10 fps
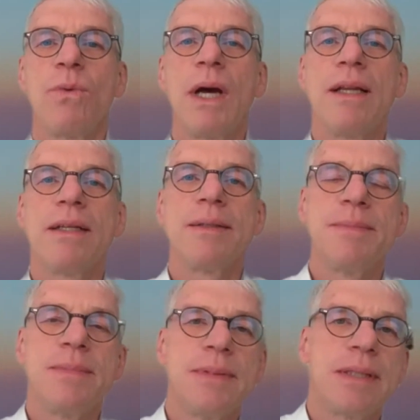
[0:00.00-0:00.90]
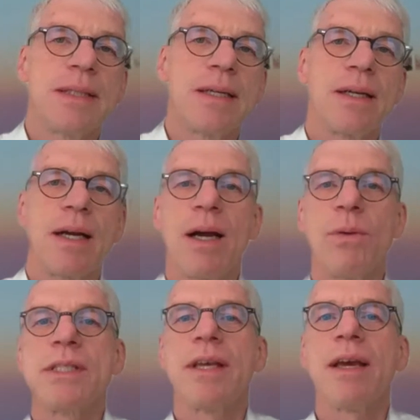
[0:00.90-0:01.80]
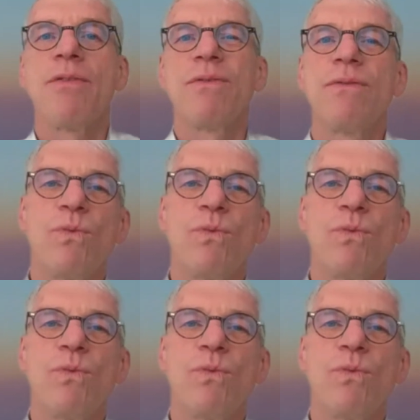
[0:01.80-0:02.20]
Well, I would say